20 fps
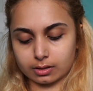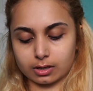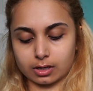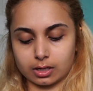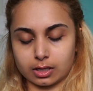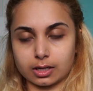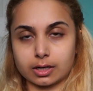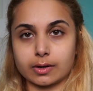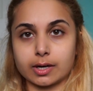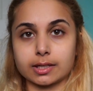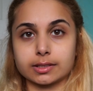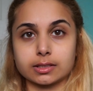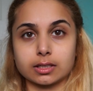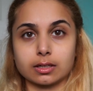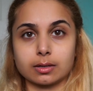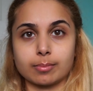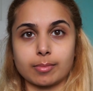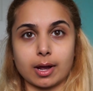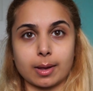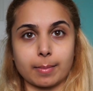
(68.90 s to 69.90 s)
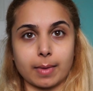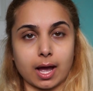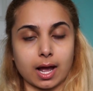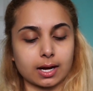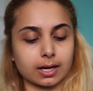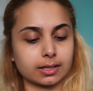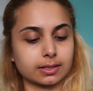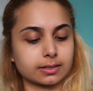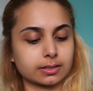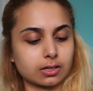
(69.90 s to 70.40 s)
color corrector by
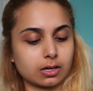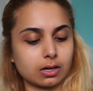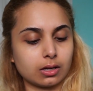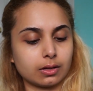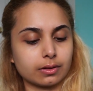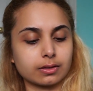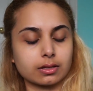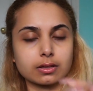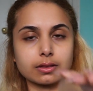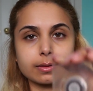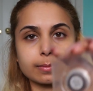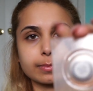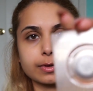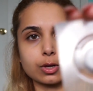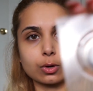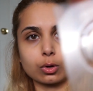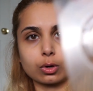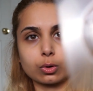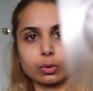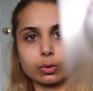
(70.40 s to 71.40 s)
MAC. It's called the Pure